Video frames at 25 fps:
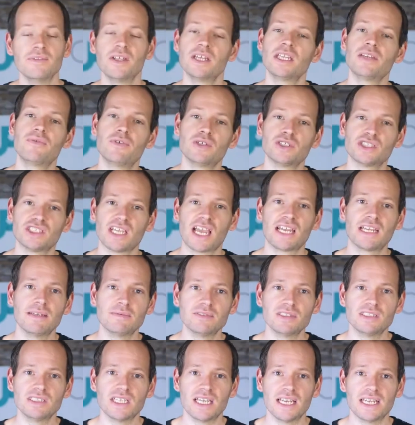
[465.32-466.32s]
that if you sign up
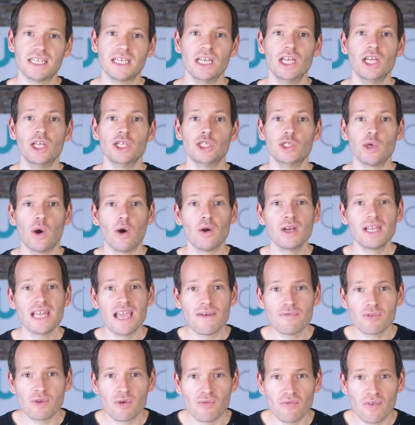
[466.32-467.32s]
today, you only
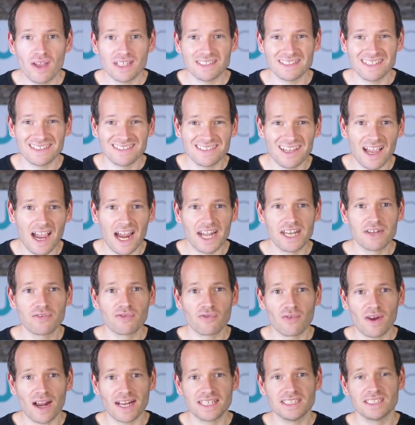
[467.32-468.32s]
have to invest a tiny
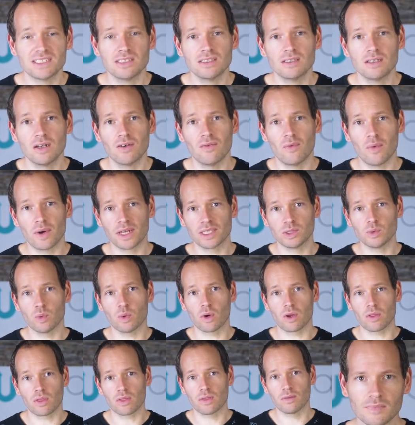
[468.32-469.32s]
fraction of what it's
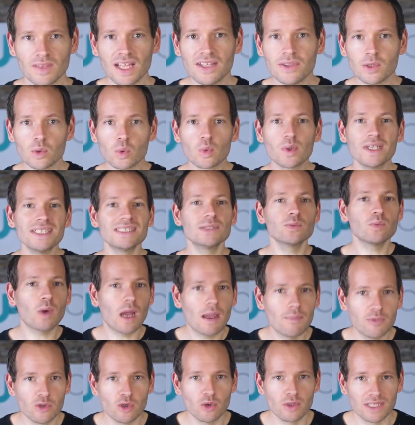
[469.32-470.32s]
worth. And the reason why
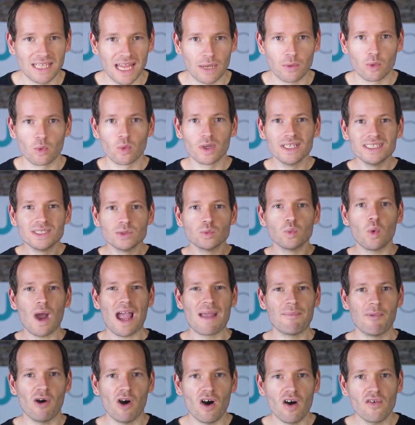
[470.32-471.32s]
I'm doing that, the reason why
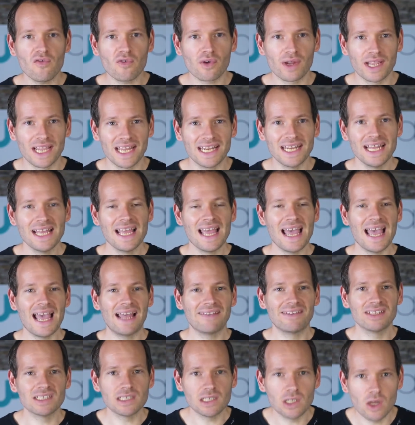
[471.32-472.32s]
I'm offering it at
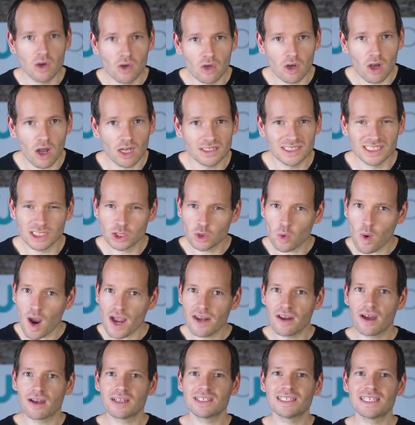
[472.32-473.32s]
this low cost is quite
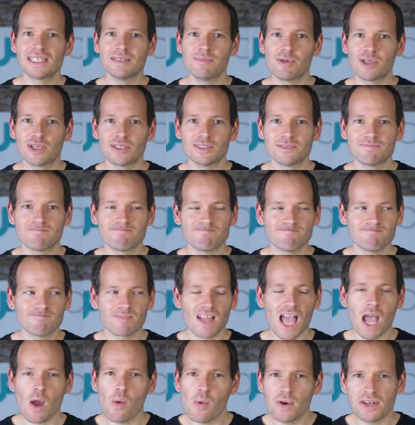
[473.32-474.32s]
honestly because
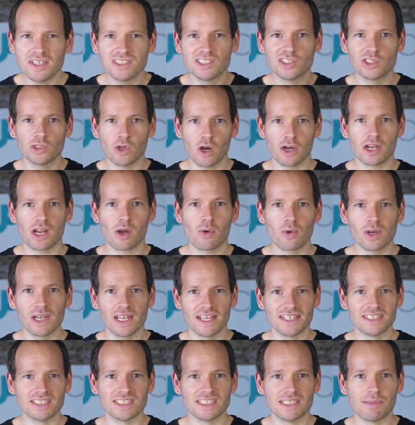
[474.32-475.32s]
I want to start our
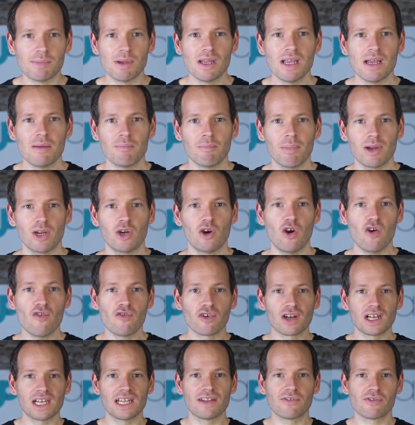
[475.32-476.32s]
relationship by
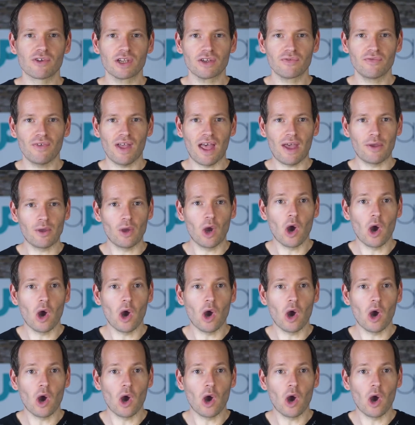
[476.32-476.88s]
over-delivering value,